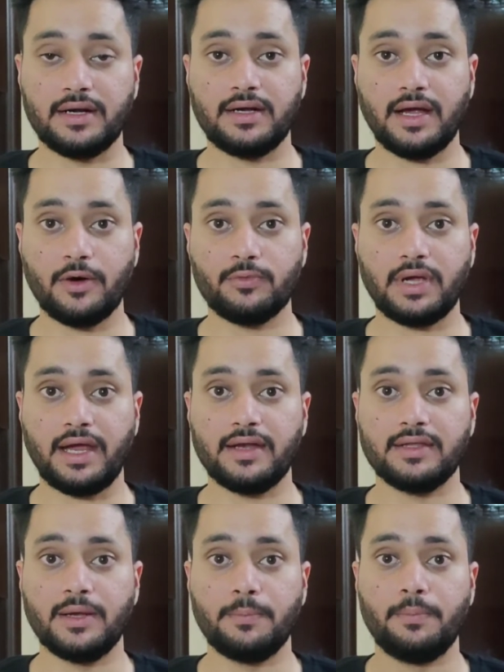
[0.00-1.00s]
down
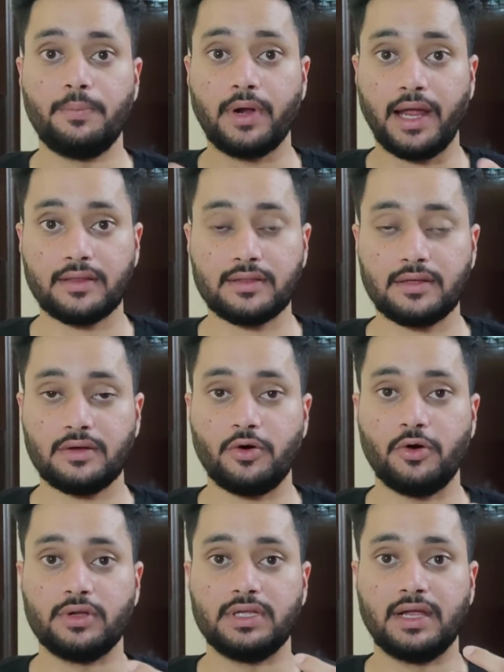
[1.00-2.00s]
and their breath
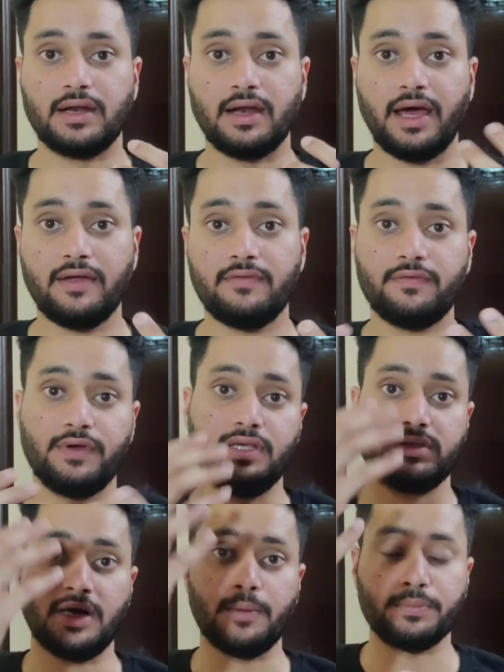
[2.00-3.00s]
or their life
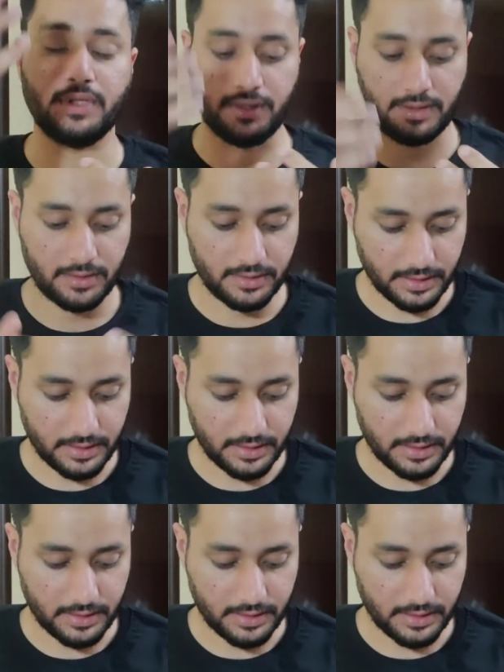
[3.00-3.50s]
is up there.